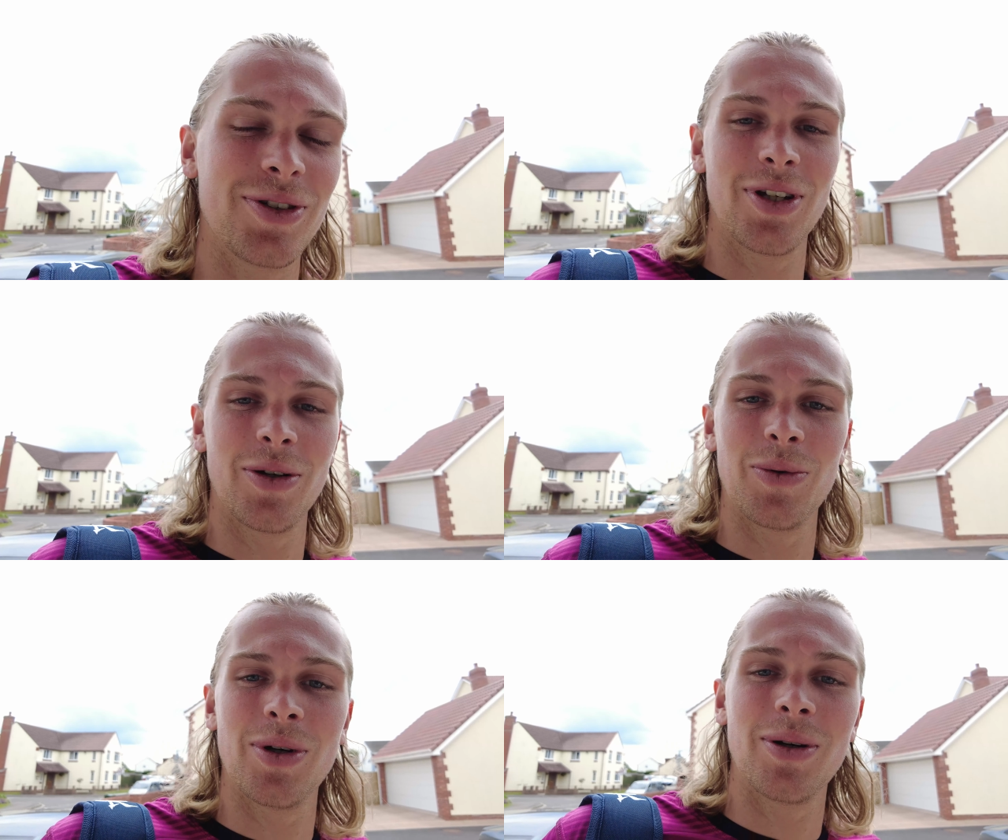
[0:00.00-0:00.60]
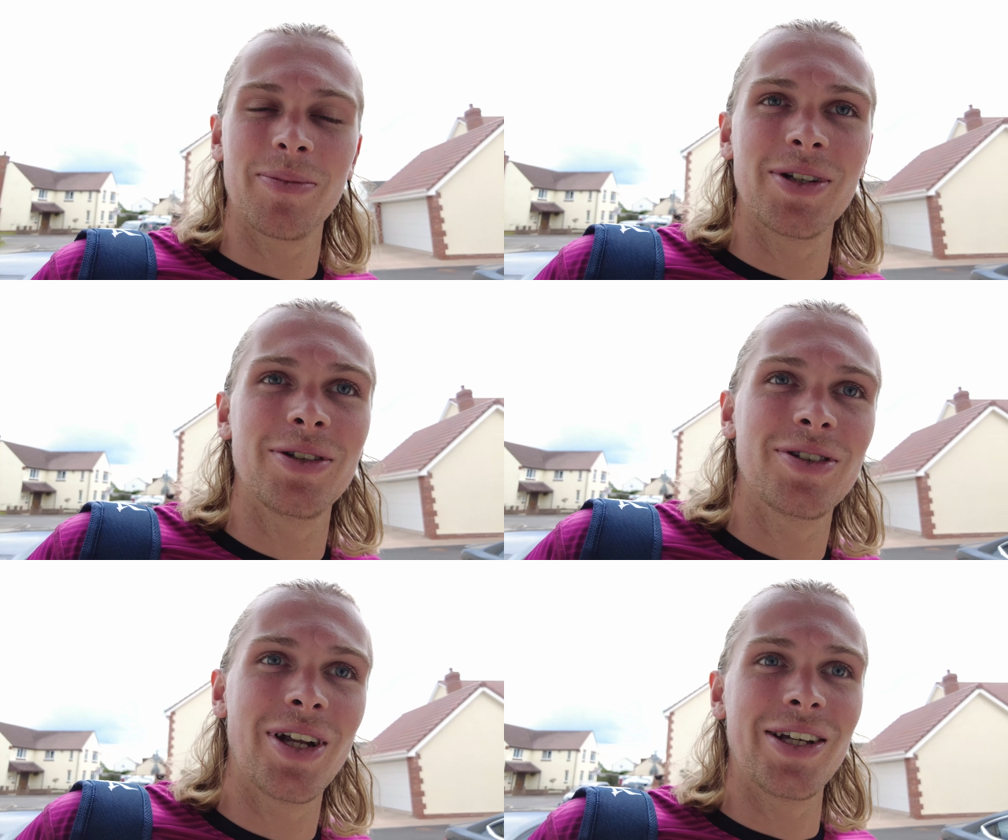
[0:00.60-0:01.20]
So what I'm going
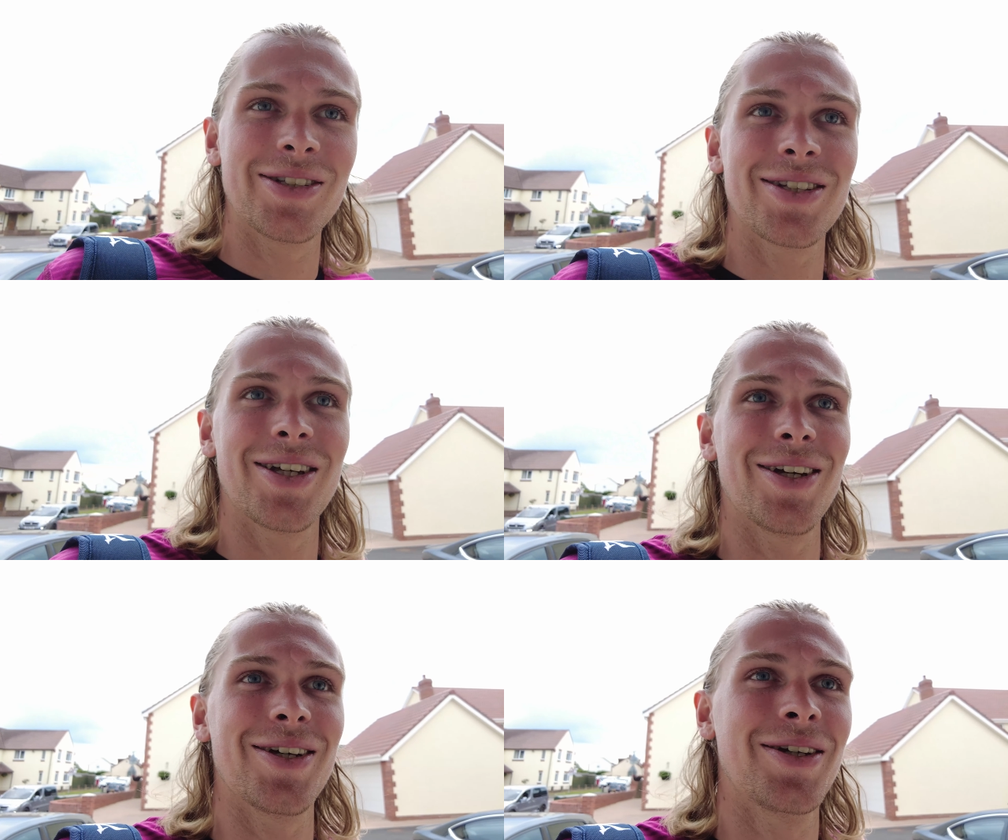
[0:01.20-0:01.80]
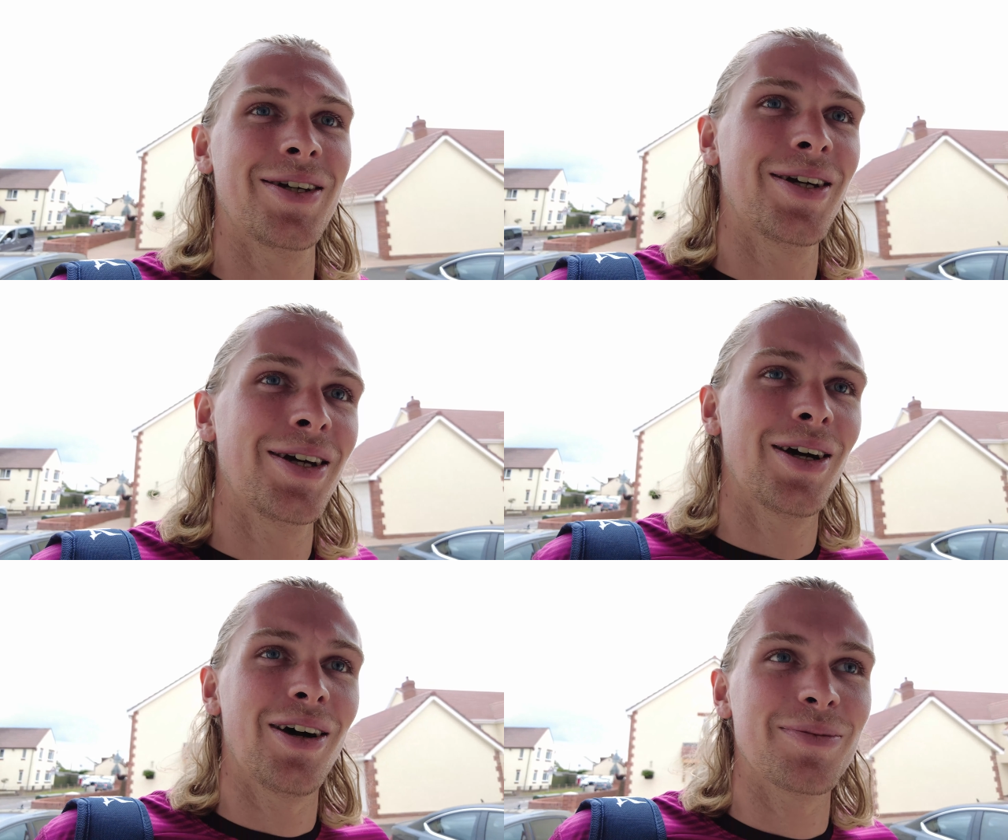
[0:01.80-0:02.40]
to do today is uh,
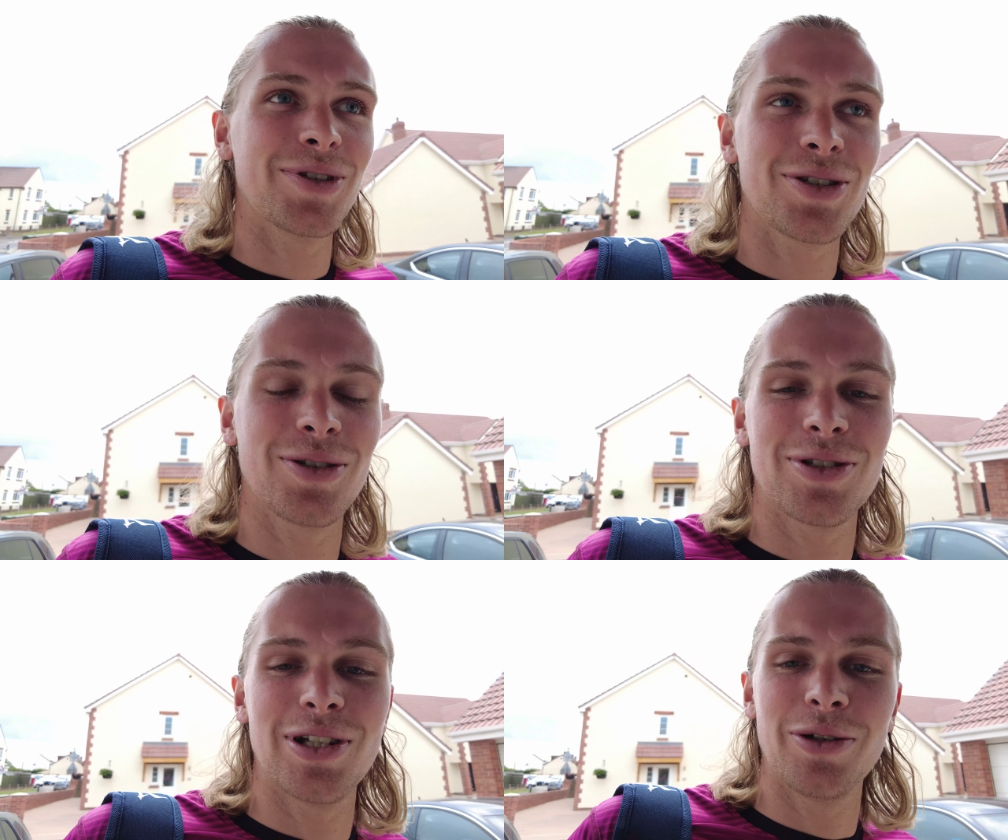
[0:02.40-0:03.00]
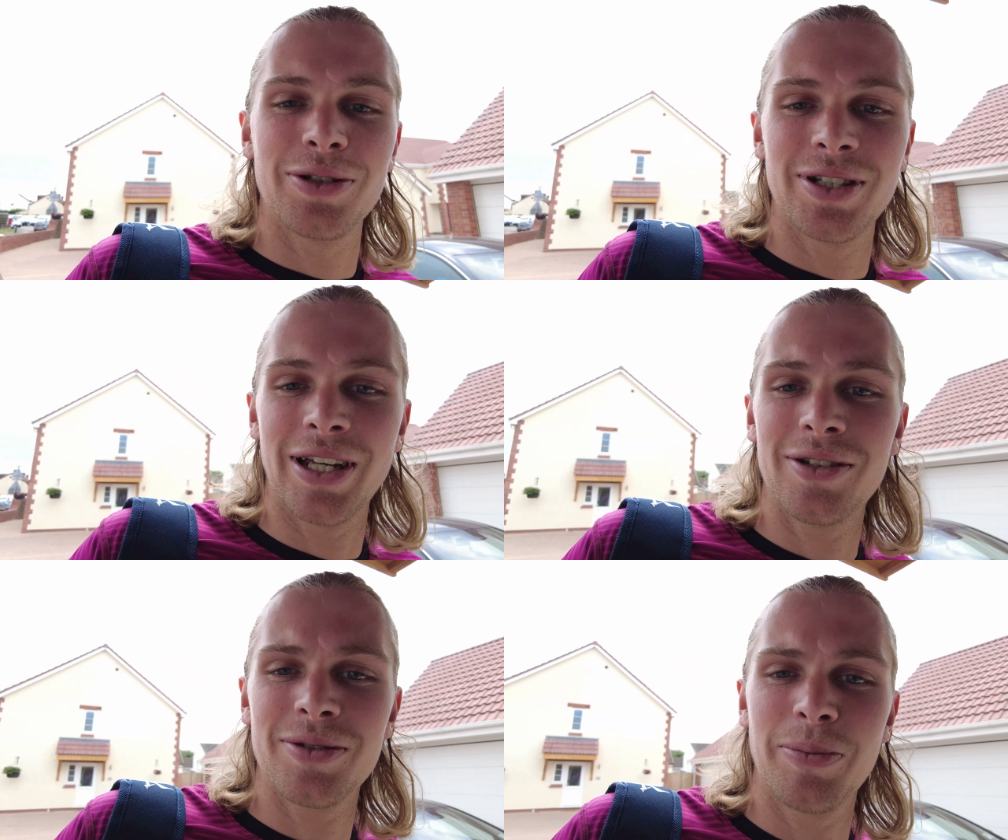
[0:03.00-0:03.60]
I'm just going to Lewis's
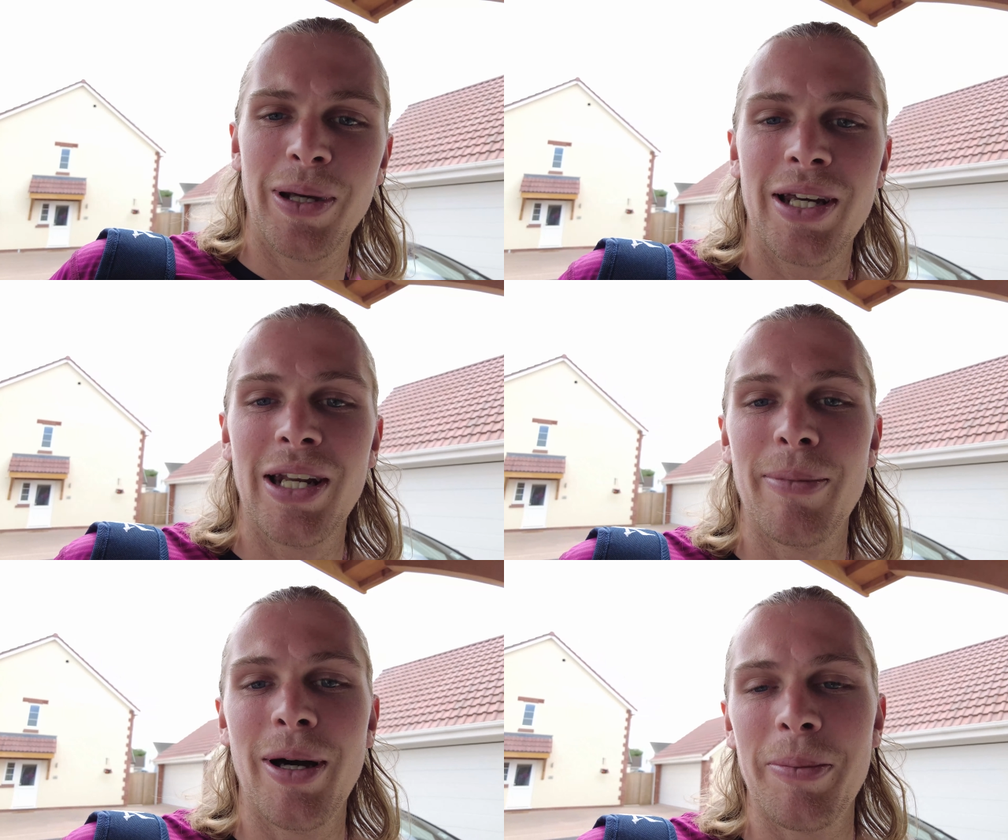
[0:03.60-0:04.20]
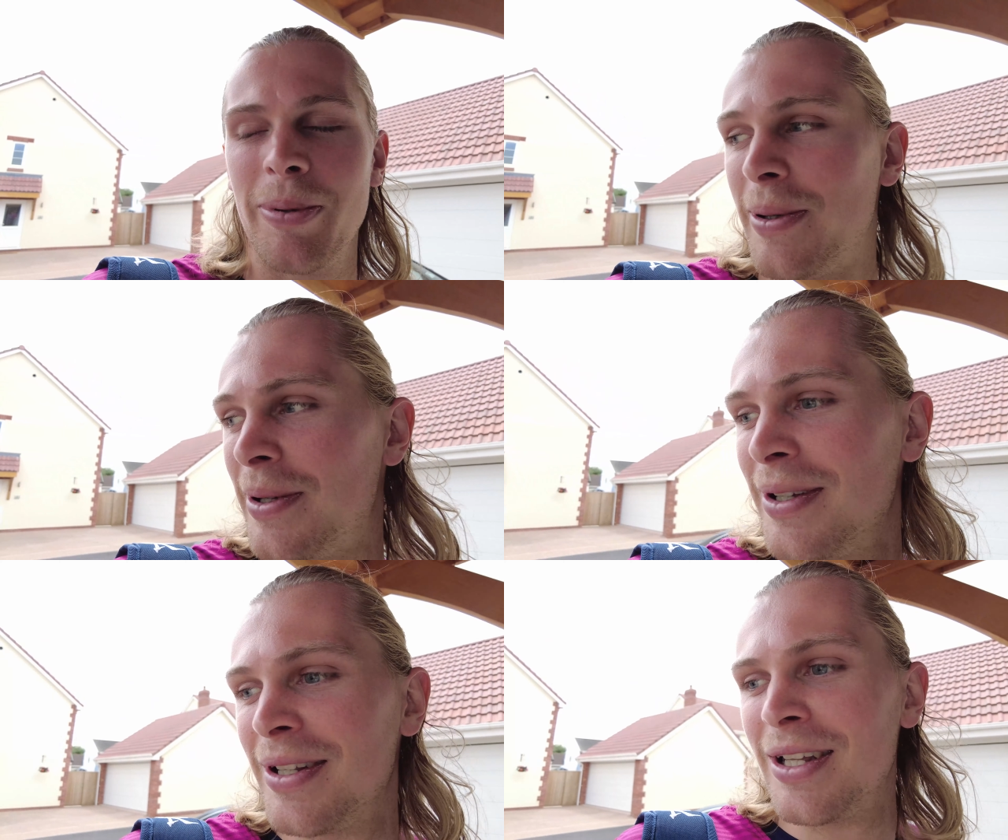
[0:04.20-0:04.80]
house. I'm picking him up,
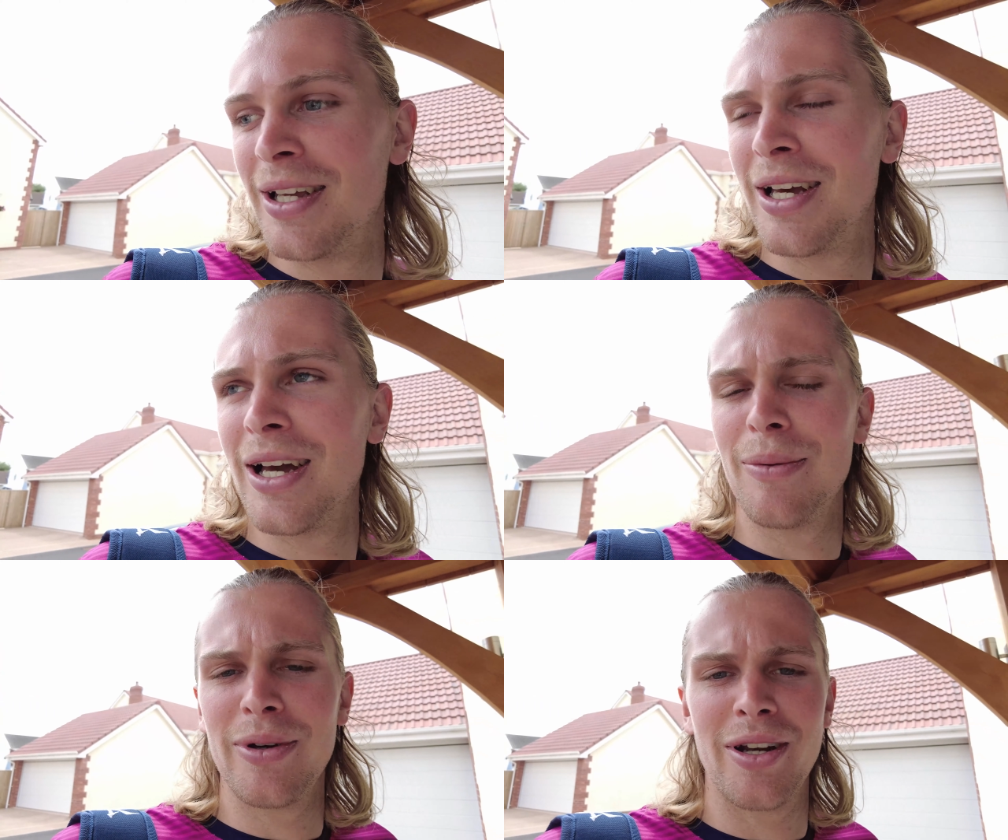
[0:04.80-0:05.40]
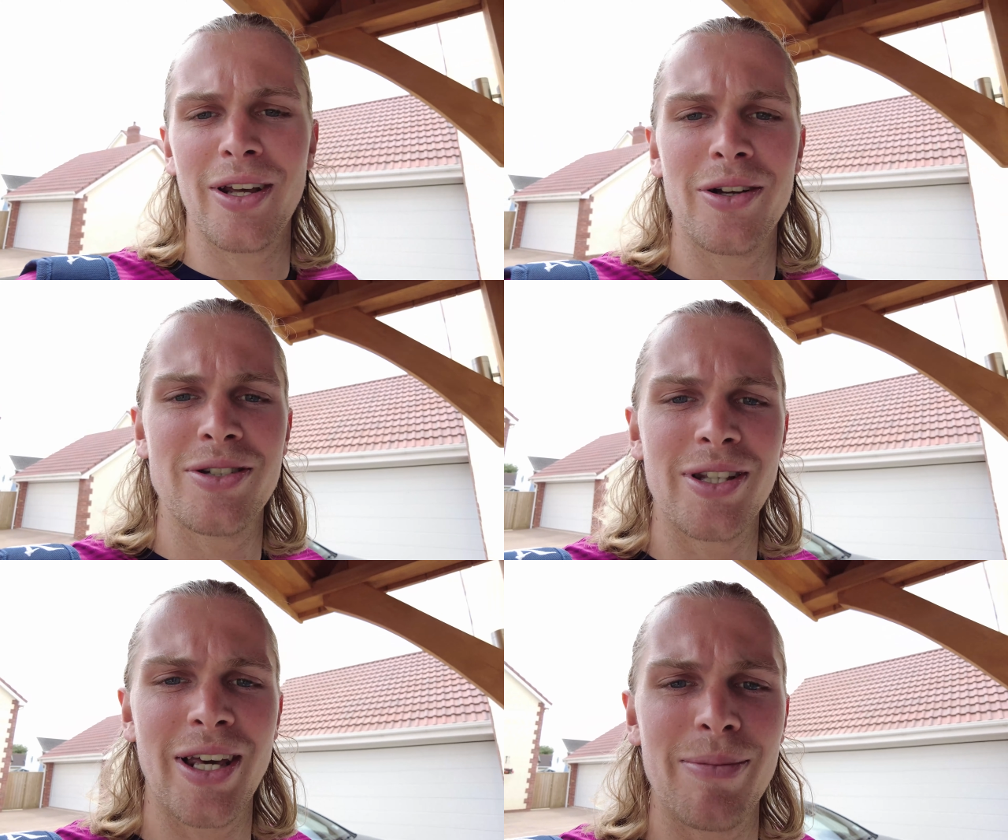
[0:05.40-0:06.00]
and we're going to go
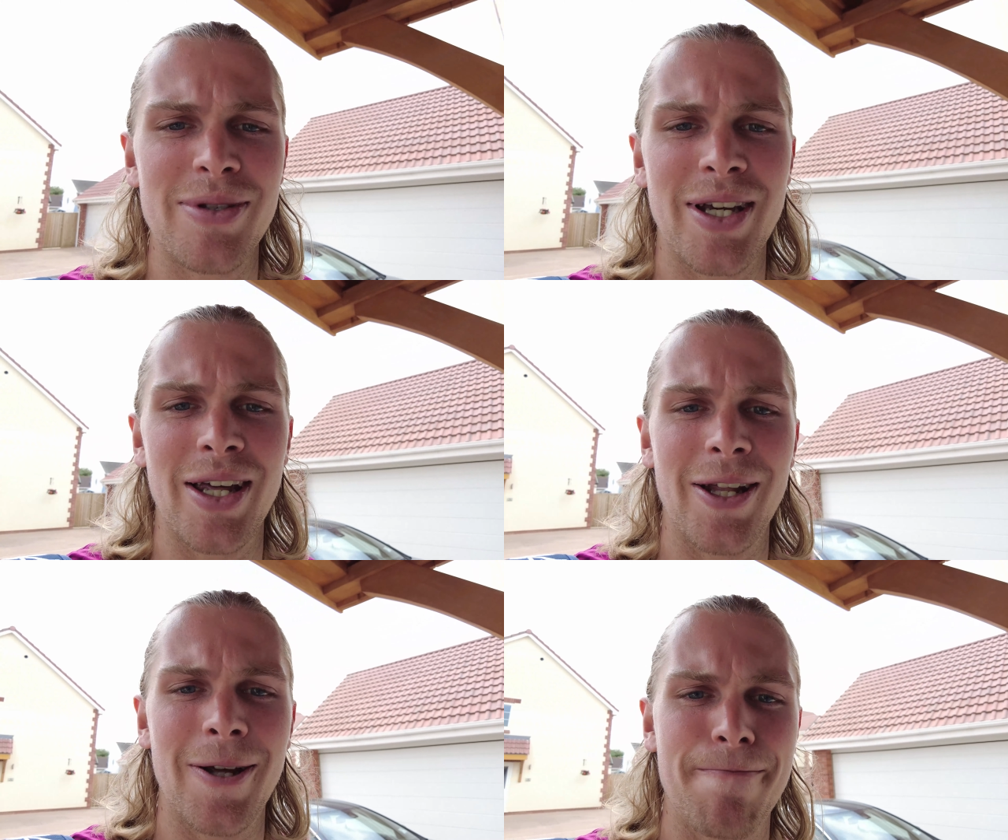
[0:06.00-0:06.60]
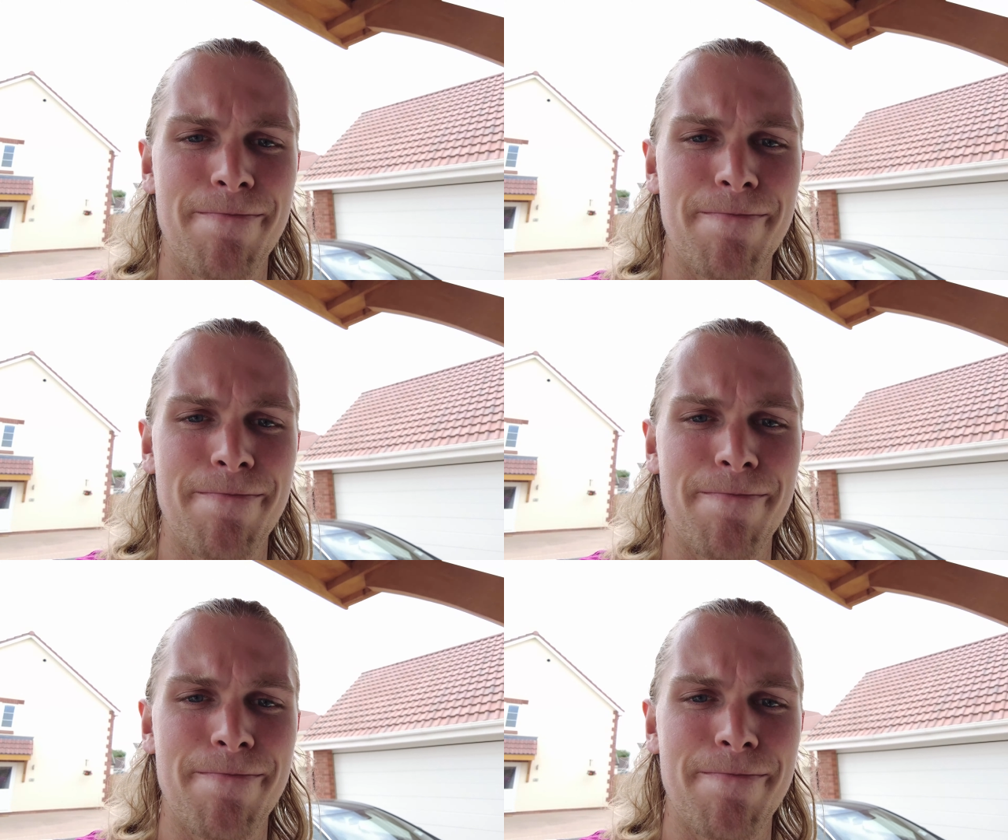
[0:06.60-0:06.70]
to the game together.